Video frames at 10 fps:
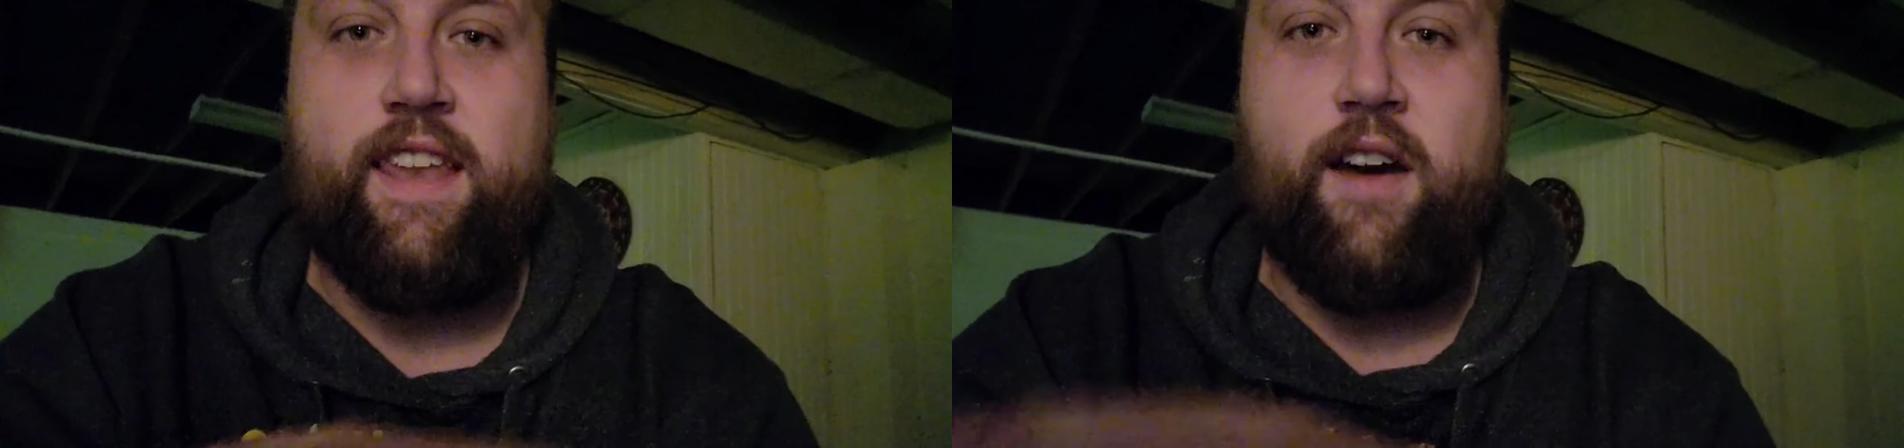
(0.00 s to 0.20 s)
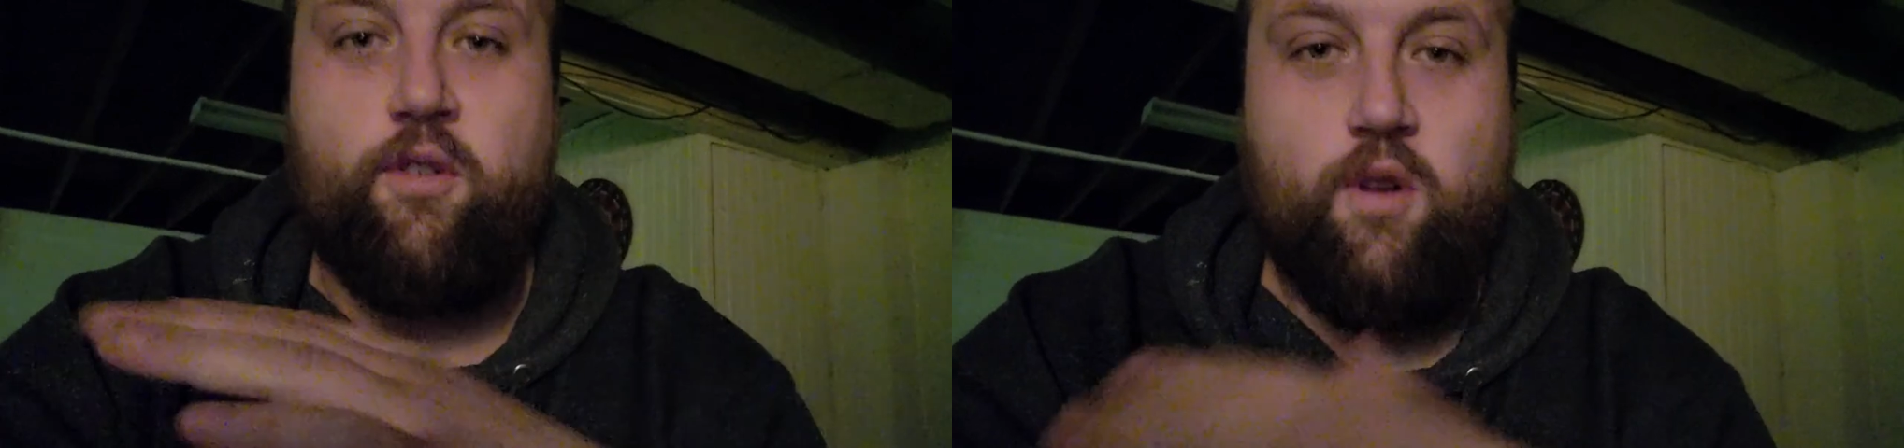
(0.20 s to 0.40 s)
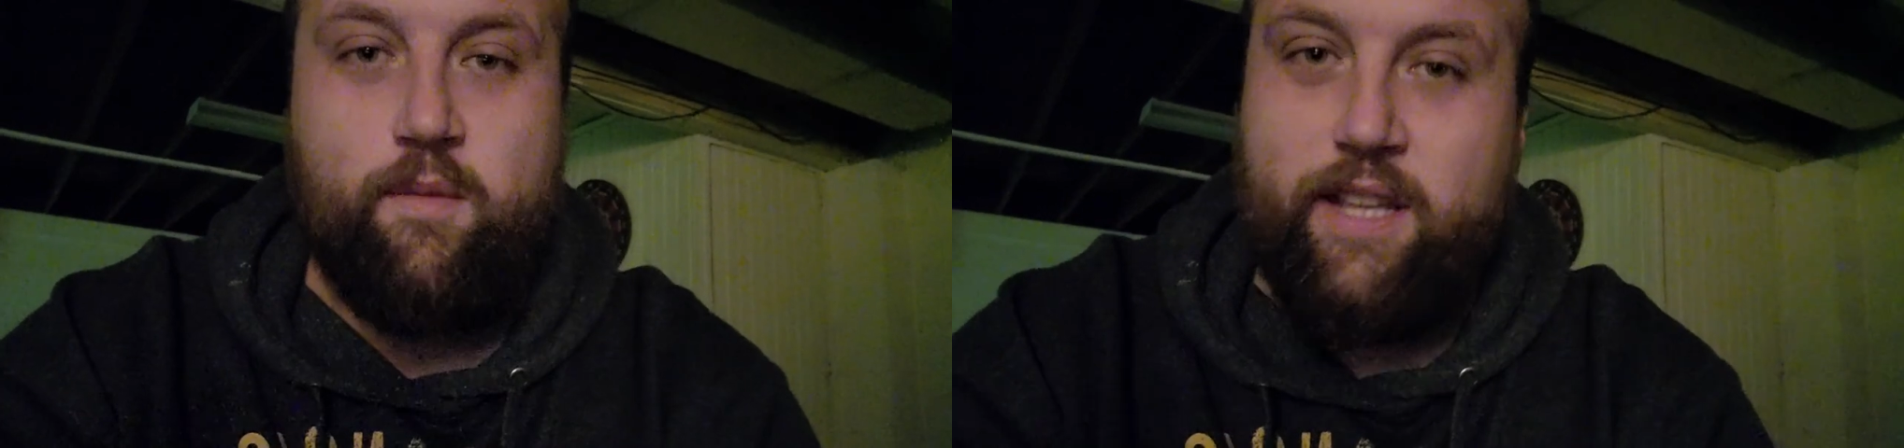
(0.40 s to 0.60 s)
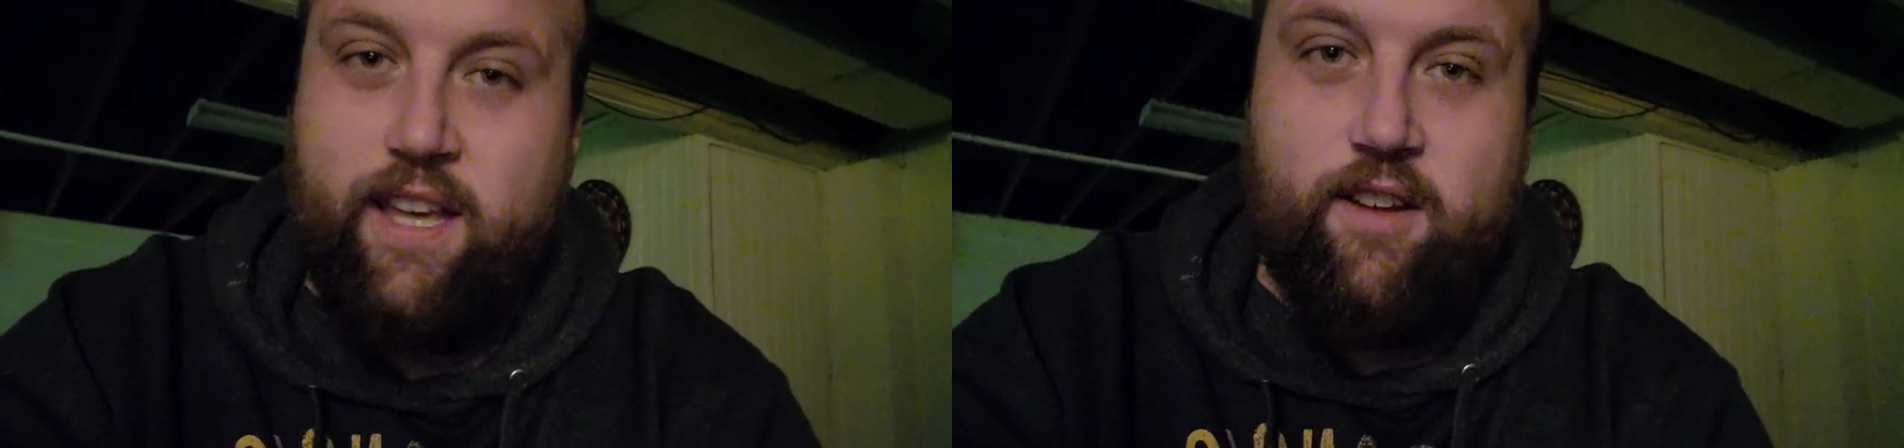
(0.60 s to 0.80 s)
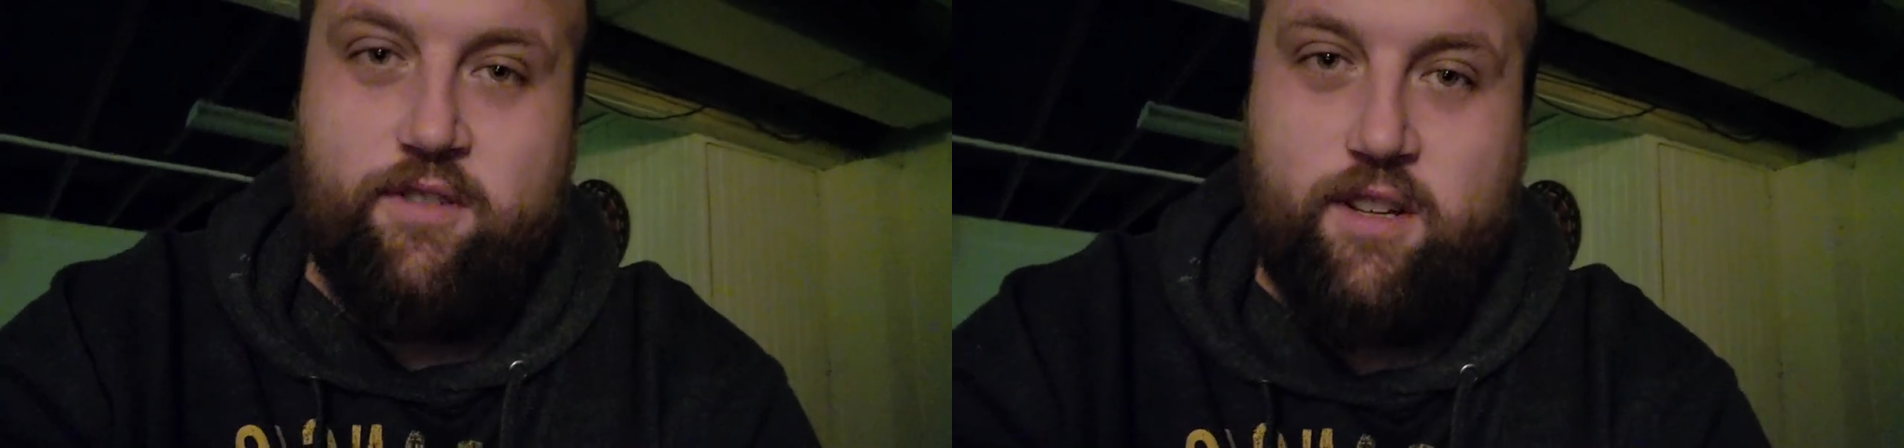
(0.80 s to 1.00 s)
Now, normally
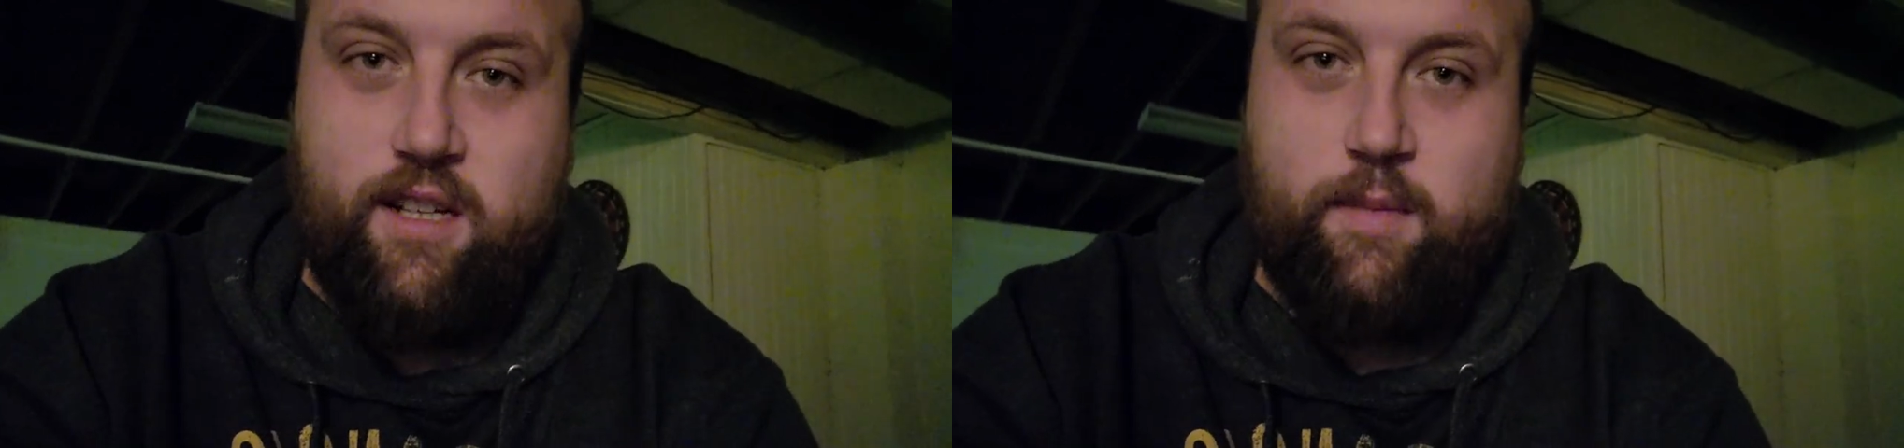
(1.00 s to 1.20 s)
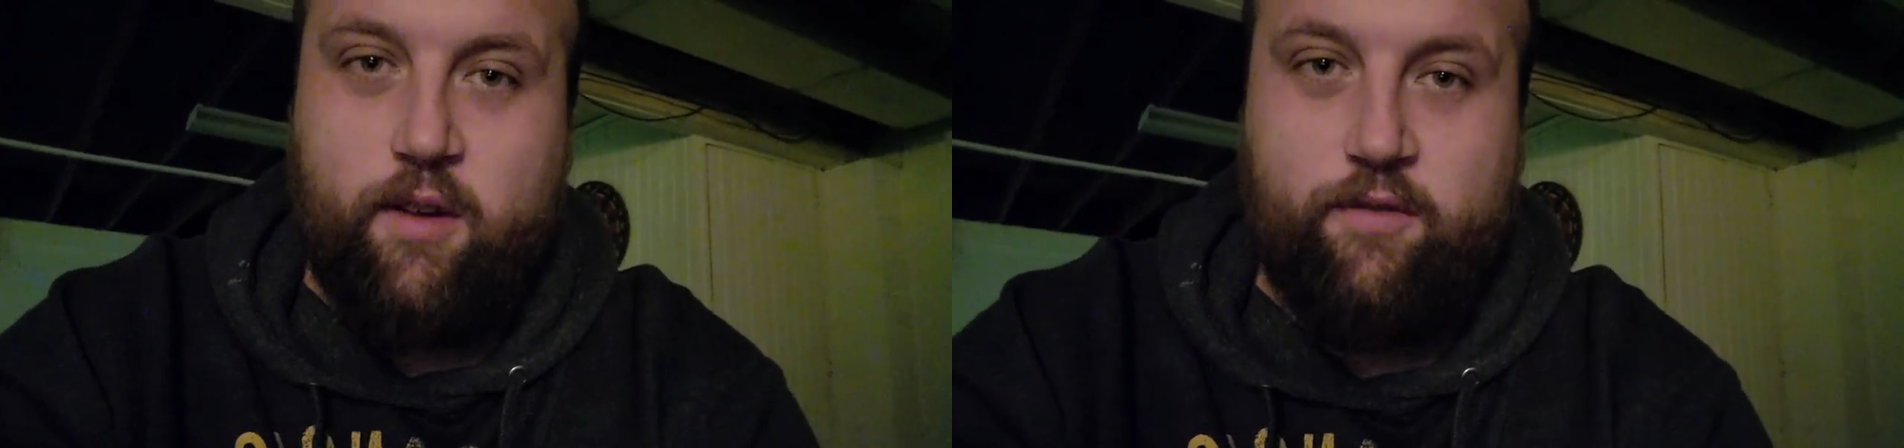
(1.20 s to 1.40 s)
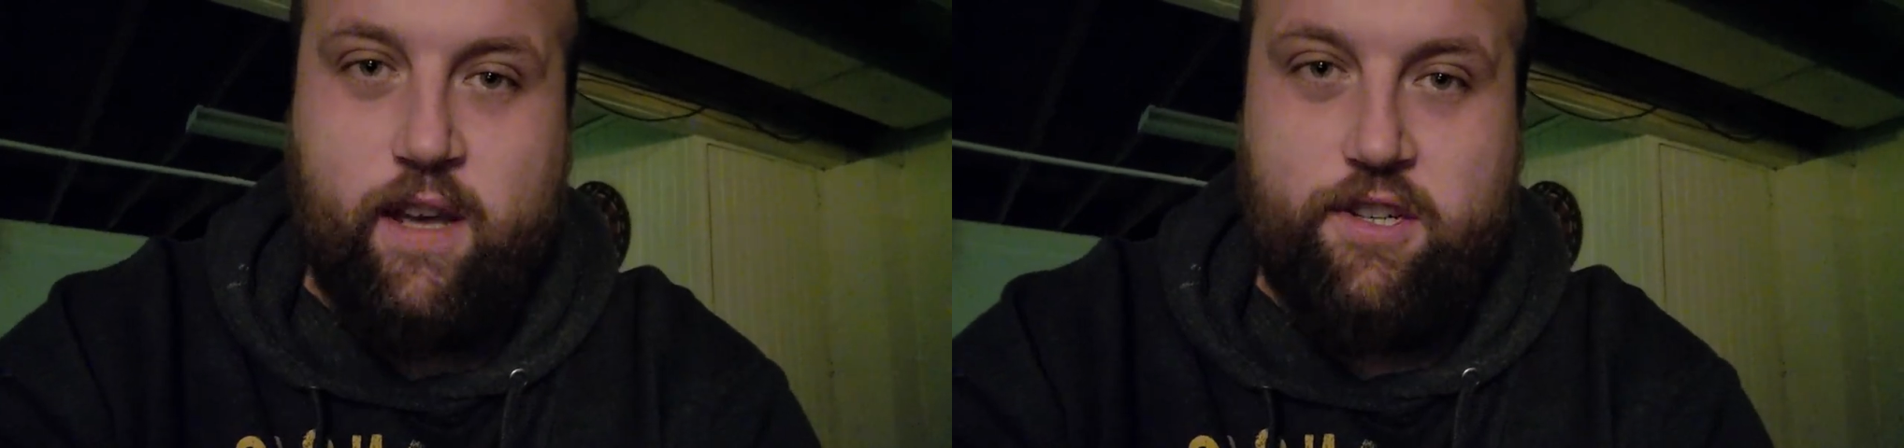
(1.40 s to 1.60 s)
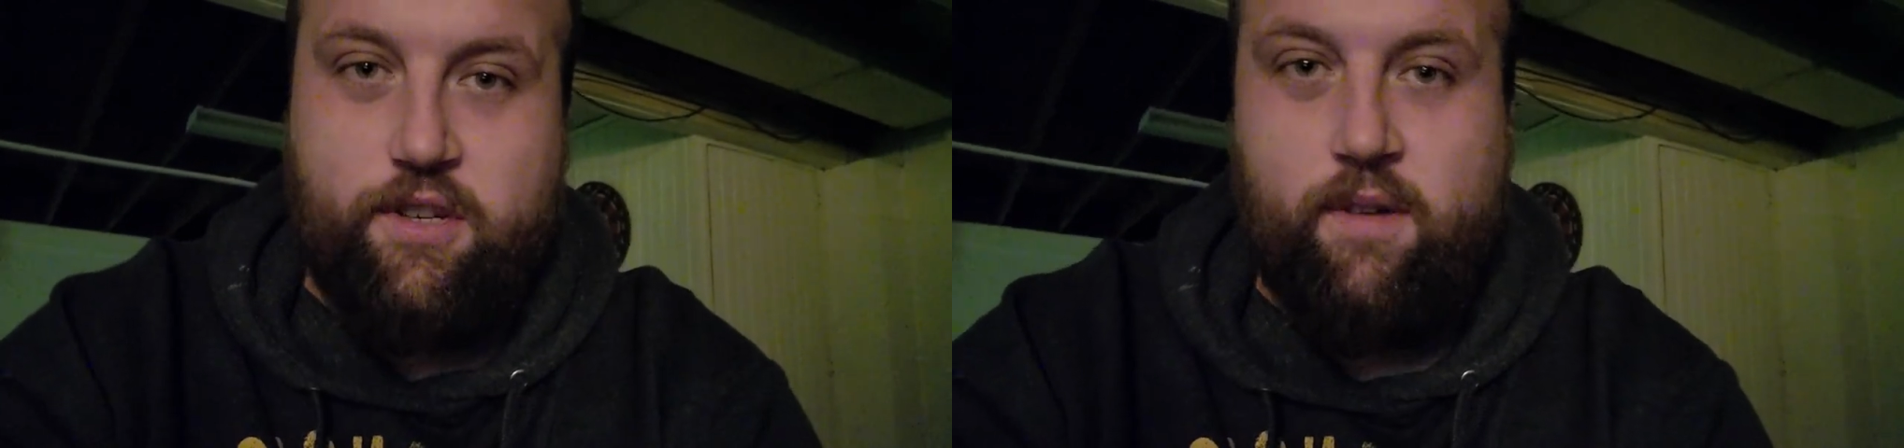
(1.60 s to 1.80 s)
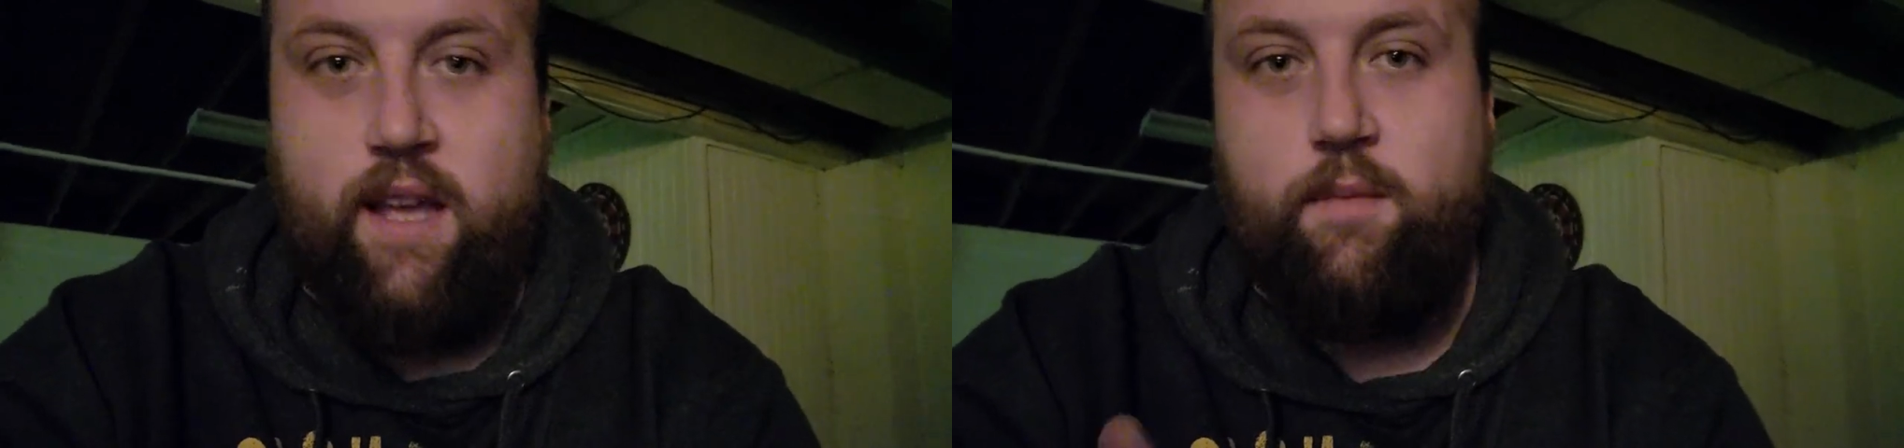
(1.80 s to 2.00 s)
I don't talk about fashion, right?